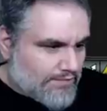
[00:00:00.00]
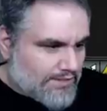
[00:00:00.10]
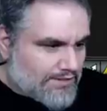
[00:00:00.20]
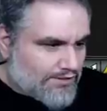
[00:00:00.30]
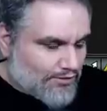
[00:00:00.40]

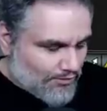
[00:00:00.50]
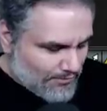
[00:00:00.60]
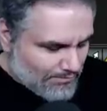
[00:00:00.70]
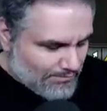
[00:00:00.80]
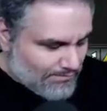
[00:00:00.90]
This is a
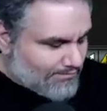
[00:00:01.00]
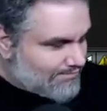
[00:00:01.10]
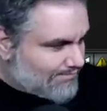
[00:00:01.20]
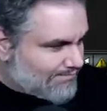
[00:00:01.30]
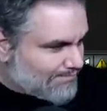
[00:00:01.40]
total
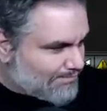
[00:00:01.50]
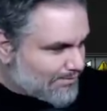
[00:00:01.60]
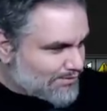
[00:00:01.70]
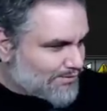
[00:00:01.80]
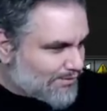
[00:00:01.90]

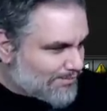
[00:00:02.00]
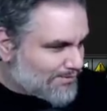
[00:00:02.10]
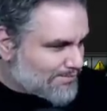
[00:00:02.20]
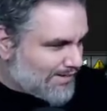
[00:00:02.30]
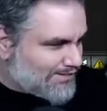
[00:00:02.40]

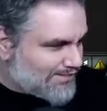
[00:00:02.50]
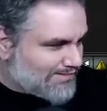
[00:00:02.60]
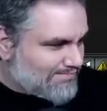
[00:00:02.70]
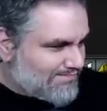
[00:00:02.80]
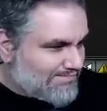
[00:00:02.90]
Bersorpals matchup.